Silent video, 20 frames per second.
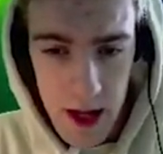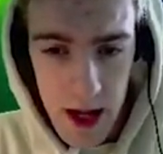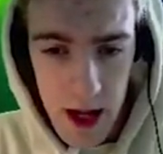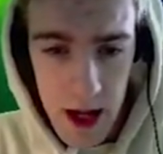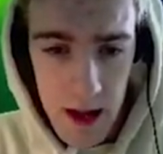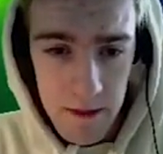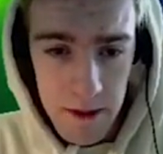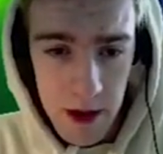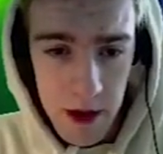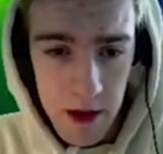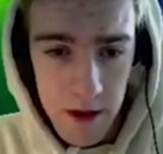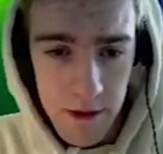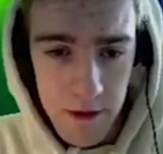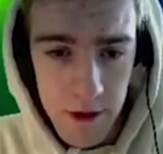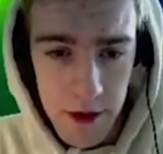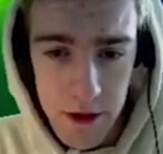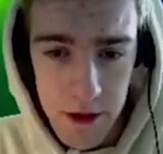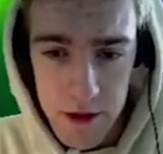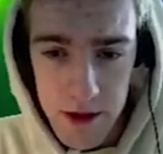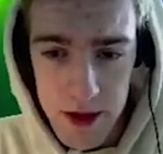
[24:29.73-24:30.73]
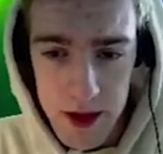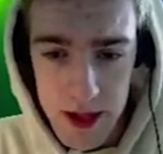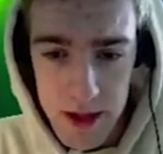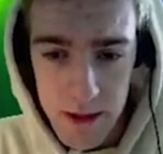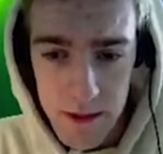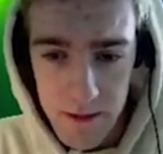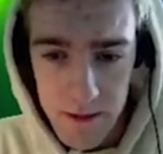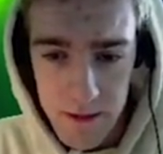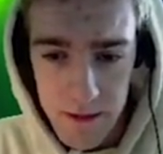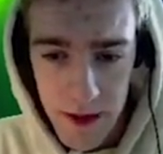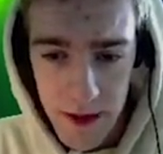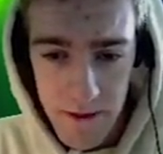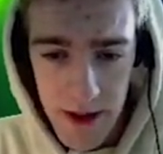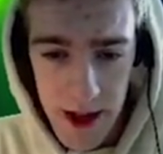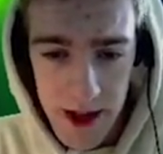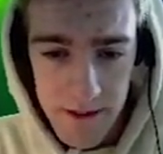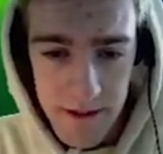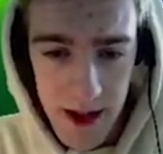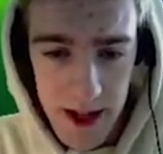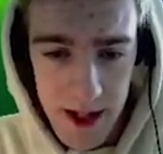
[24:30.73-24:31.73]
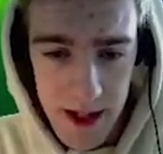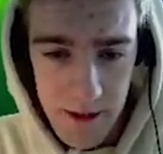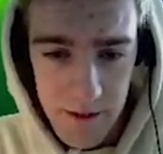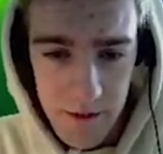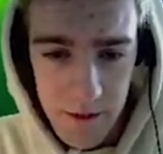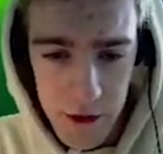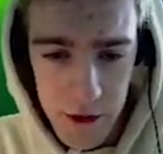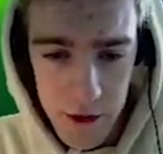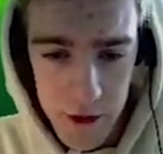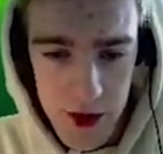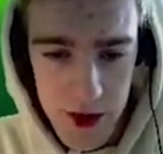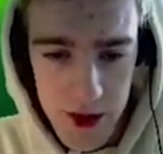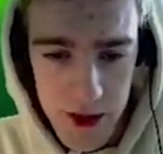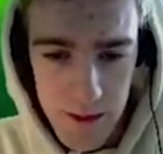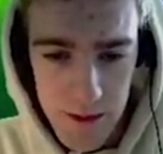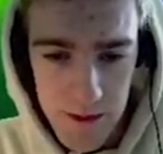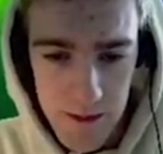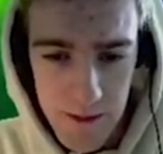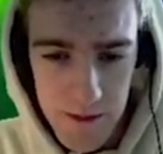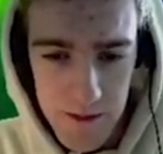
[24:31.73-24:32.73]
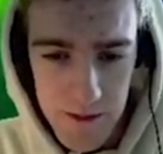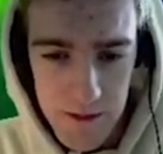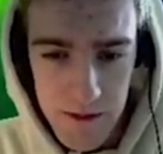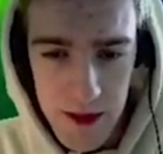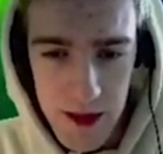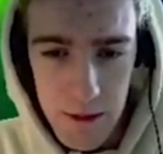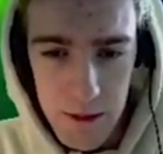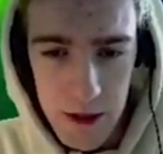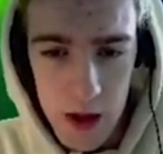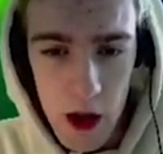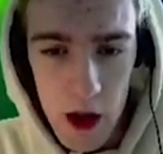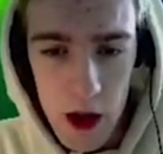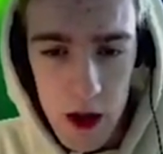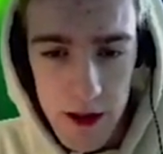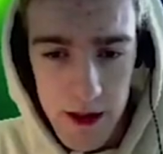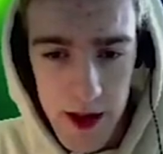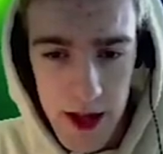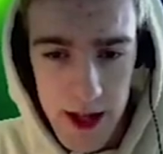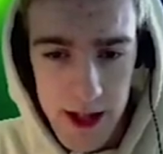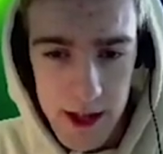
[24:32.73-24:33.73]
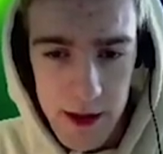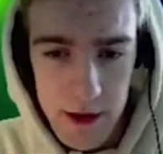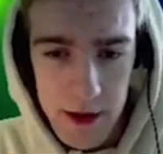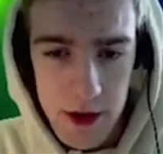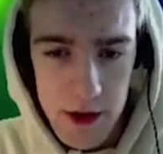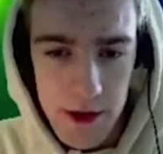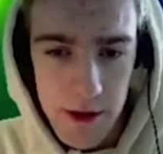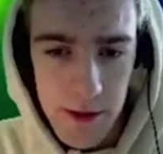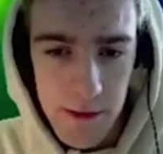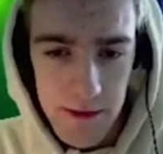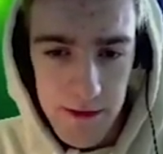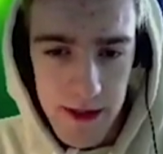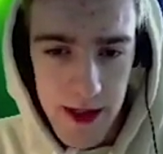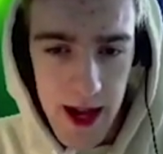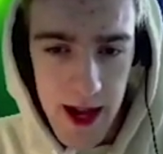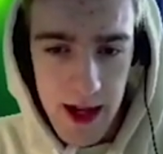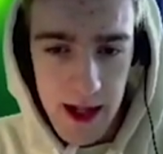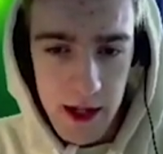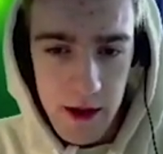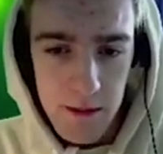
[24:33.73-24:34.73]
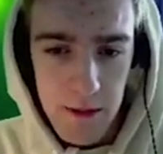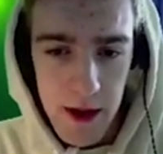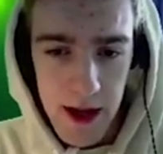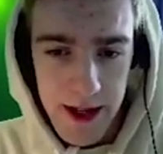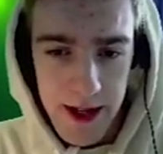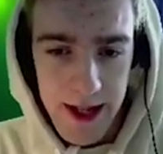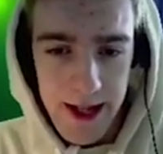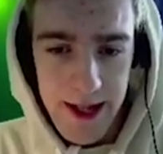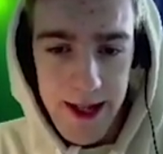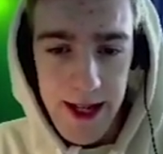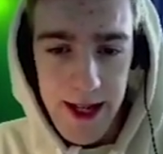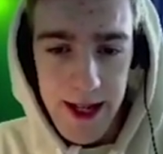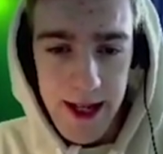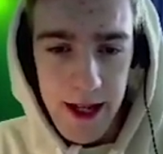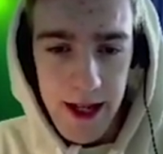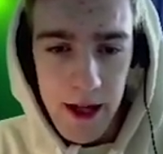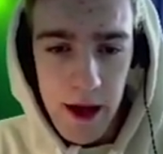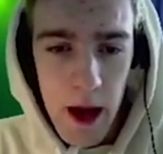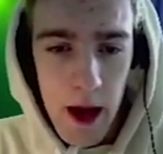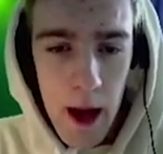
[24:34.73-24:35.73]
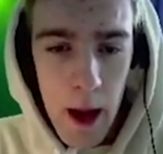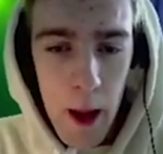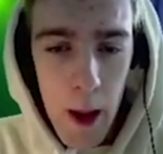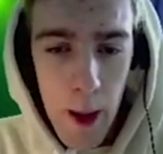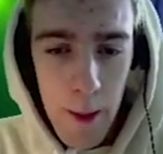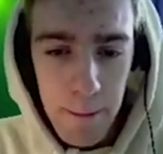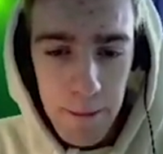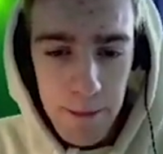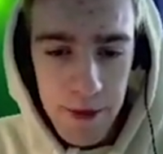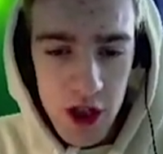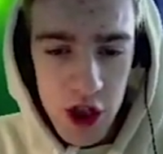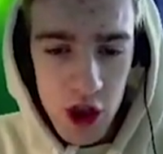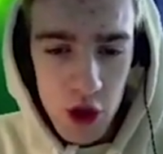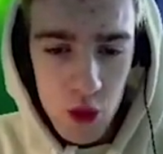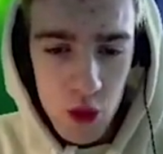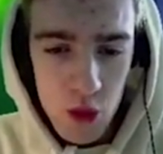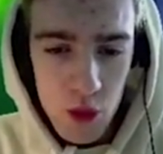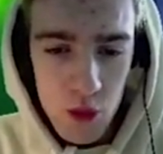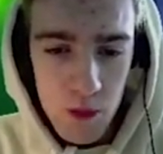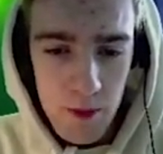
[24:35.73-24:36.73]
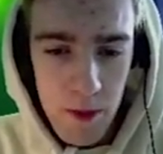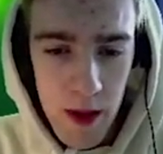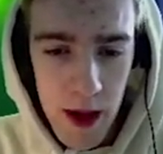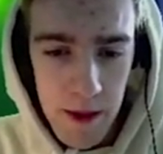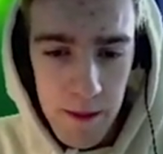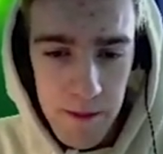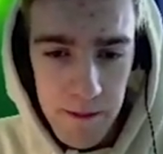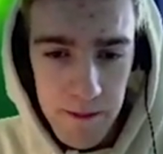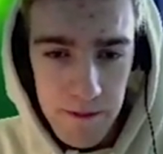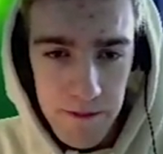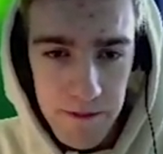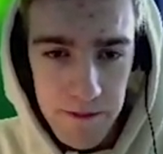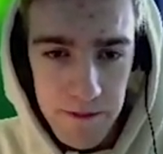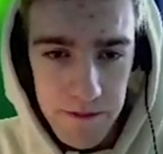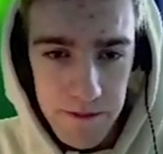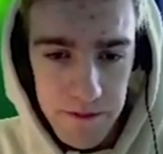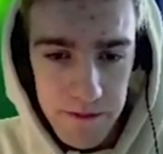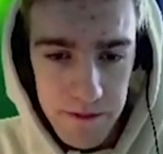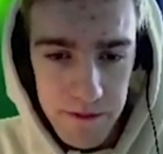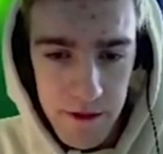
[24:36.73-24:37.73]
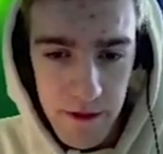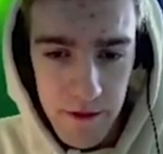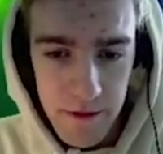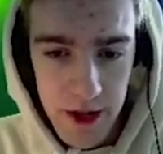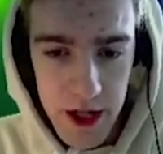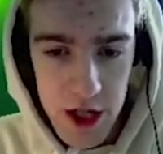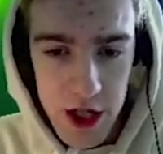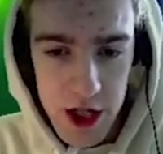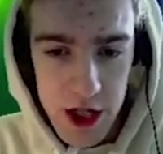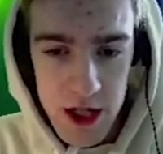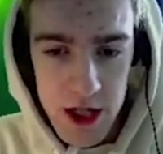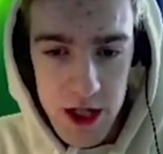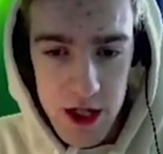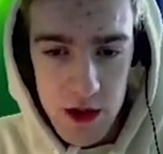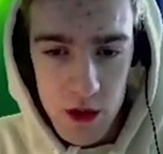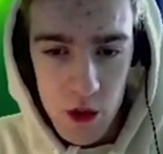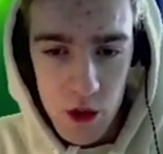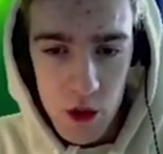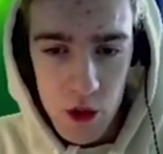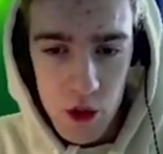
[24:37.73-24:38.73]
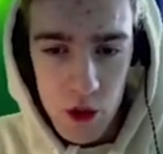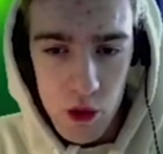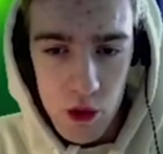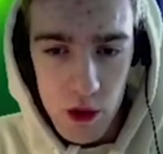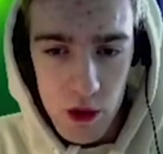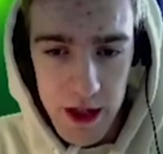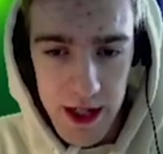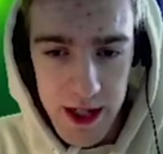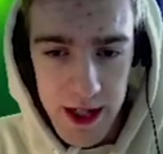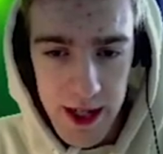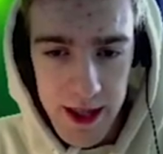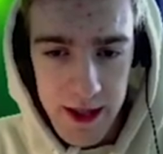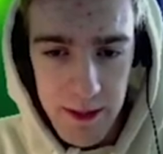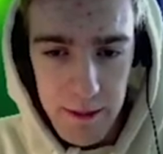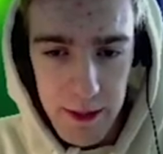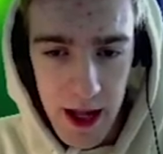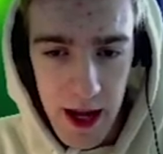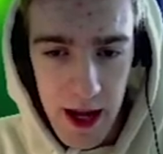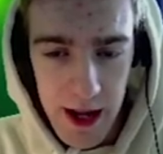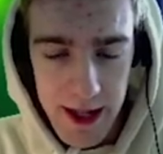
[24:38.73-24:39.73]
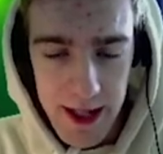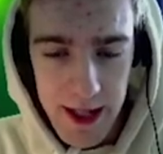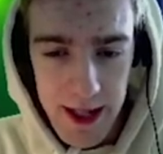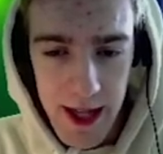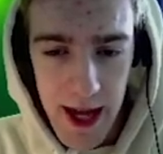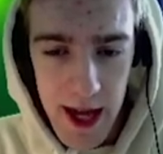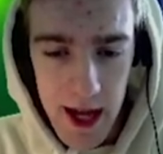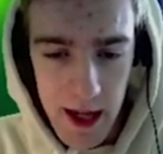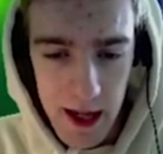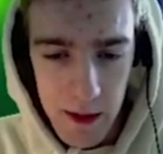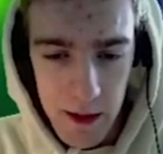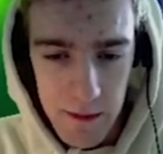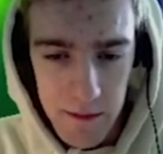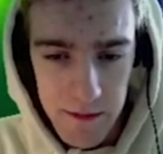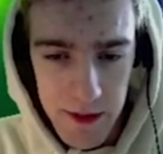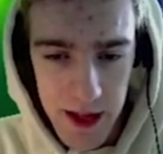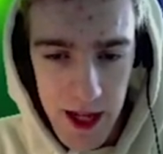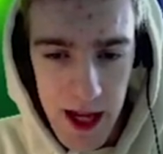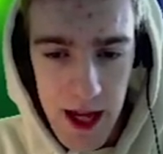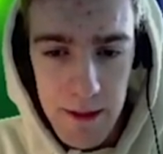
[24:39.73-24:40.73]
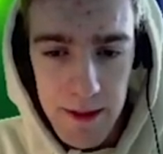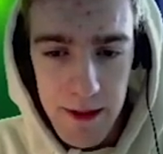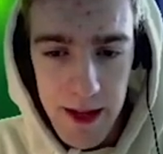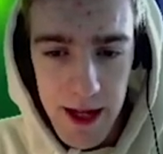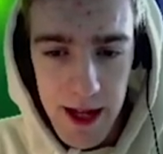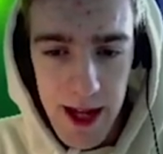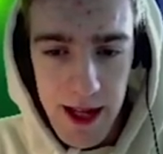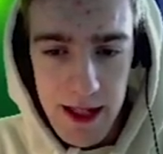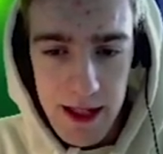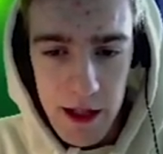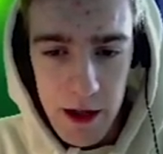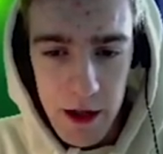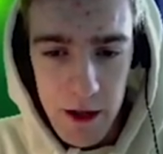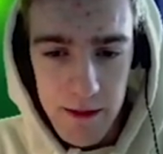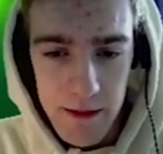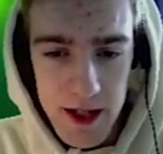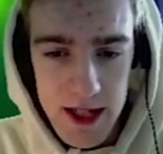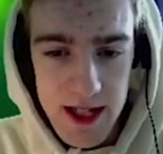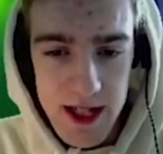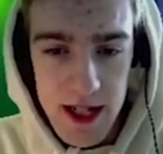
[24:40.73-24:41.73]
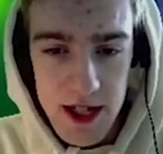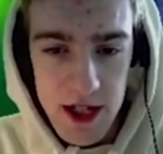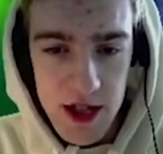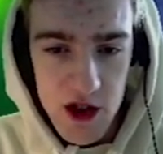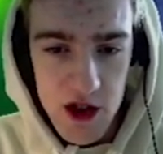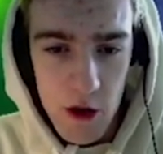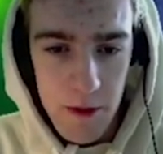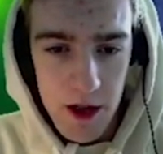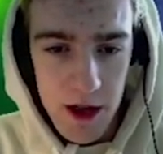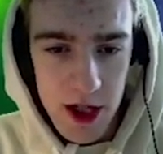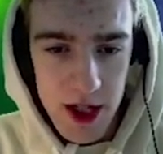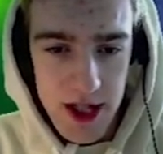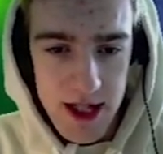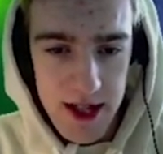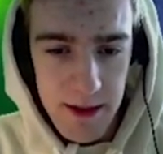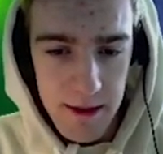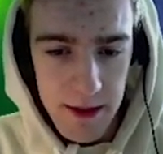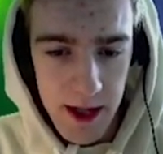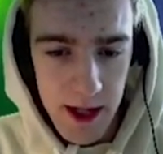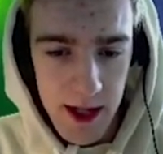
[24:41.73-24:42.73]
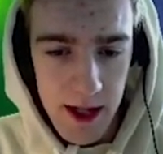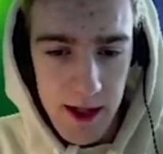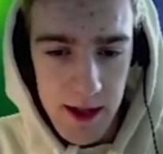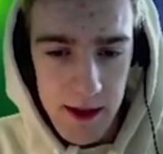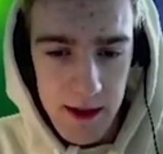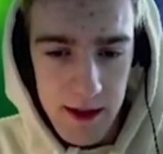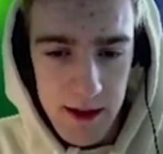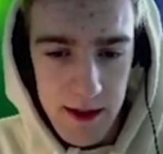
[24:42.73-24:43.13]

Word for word: I'm confused. Very, very confused. Block? Thank you, dude. Thank you, Monkey King. Pachoom! Vengeance. Ooh, another block. Yay. Epic, hello. This does so much as Epic hit.